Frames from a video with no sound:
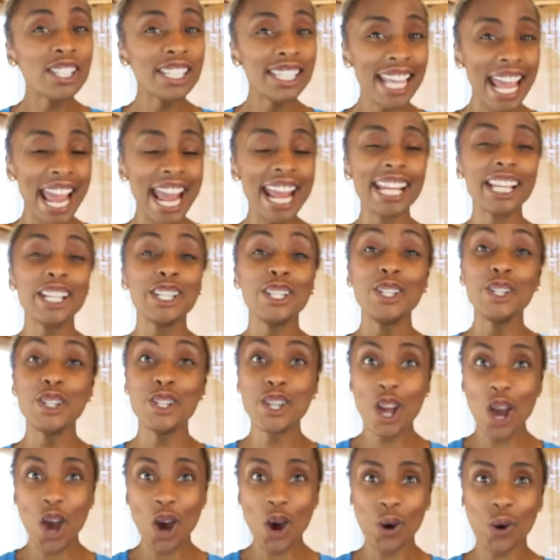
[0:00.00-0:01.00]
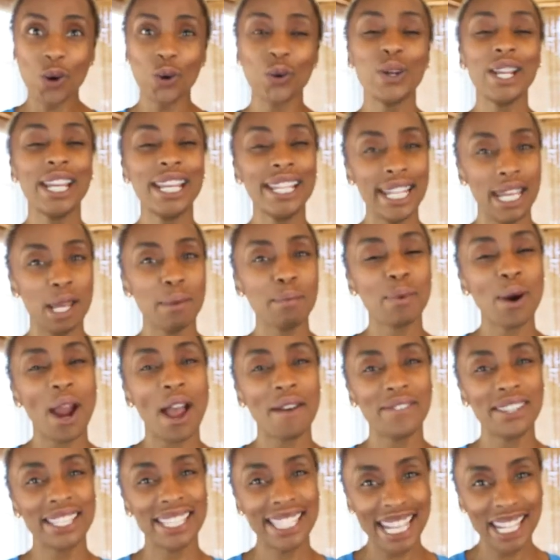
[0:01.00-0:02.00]
say no in
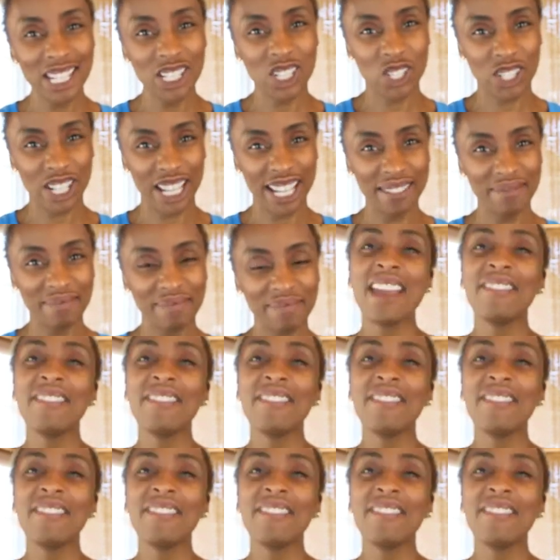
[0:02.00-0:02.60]
improvisation.